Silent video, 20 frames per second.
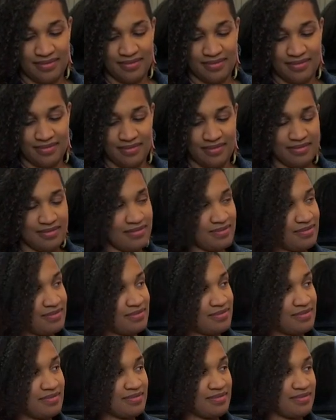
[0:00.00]

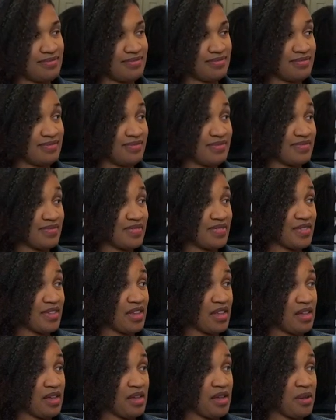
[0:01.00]

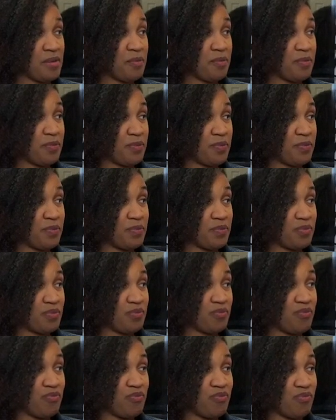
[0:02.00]

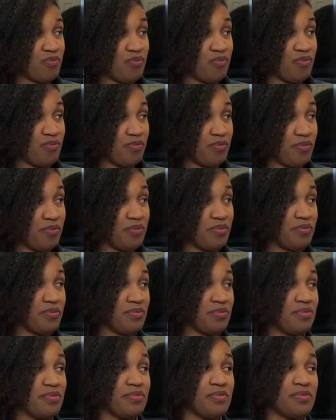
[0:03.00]

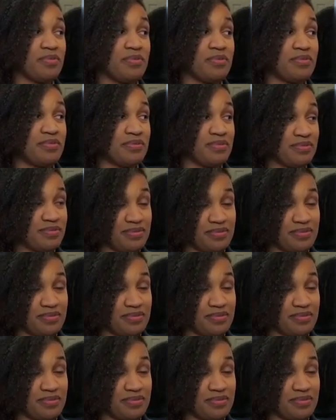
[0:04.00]
This person isn't speaking.